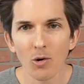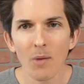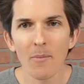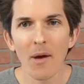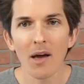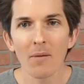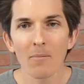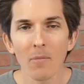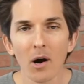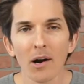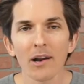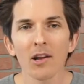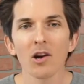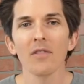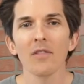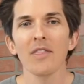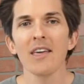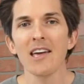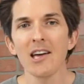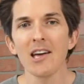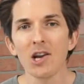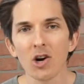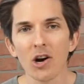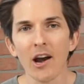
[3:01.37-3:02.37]
I make money on
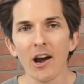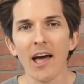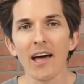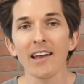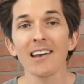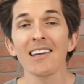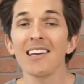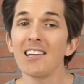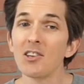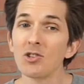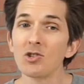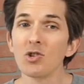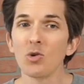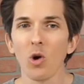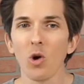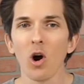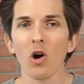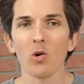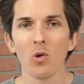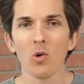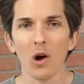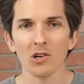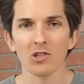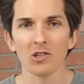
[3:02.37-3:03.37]
the internet is the
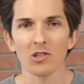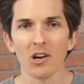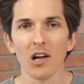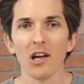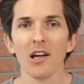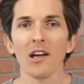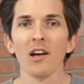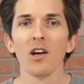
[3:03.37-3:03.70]
wrong question.